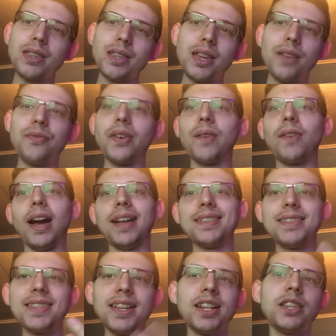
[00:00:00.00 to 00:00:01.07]
if I had
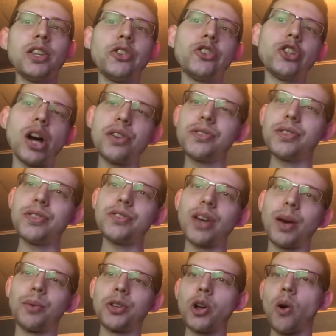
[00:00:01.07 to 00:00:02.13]
seen an injustice,
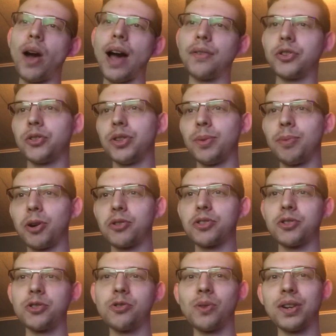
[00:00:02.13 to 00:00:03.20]
I would go after the
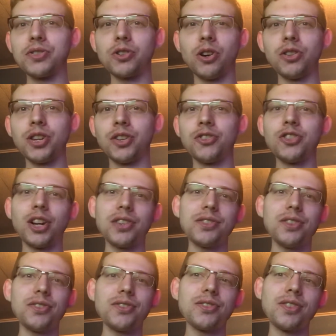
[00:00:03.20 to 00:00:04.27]
person who I saw the
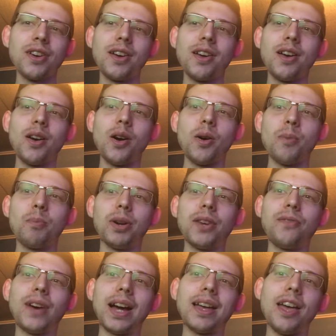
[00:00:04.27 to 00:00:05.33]
injustice. But
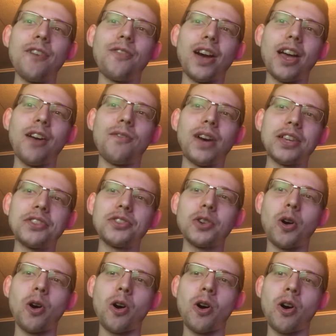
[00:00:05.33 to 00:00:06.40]
if I
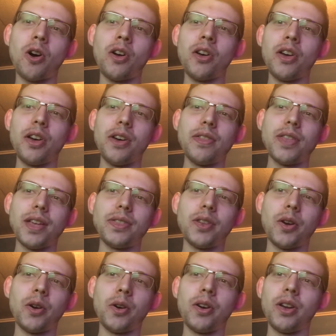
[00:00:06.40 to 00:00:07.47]
saw that
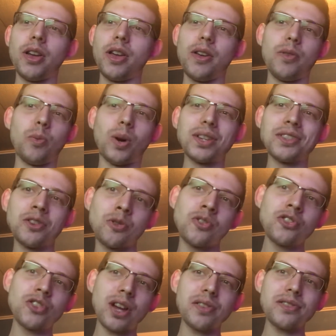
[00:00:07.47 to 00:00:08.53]
there was no
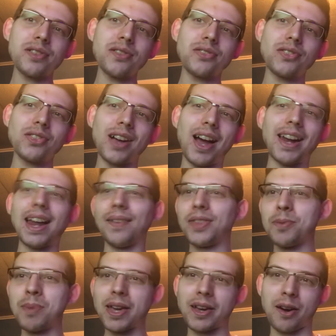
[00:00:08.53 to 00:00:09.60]
injustice, I'd have to
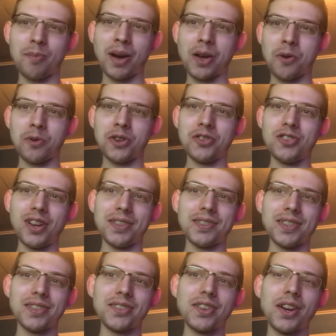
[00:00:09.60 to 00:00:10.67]
make up my own
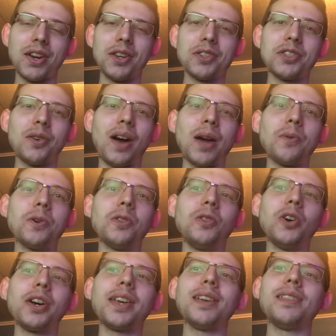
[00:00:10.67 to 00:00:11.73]
injustice. So I would
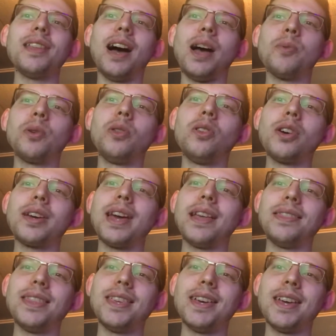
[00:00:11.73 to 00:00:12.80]
look at
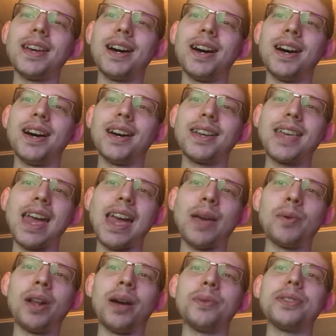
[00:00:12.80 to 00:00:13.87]
the
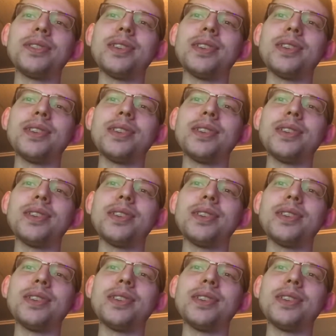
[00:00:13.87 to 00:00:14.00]
game, and I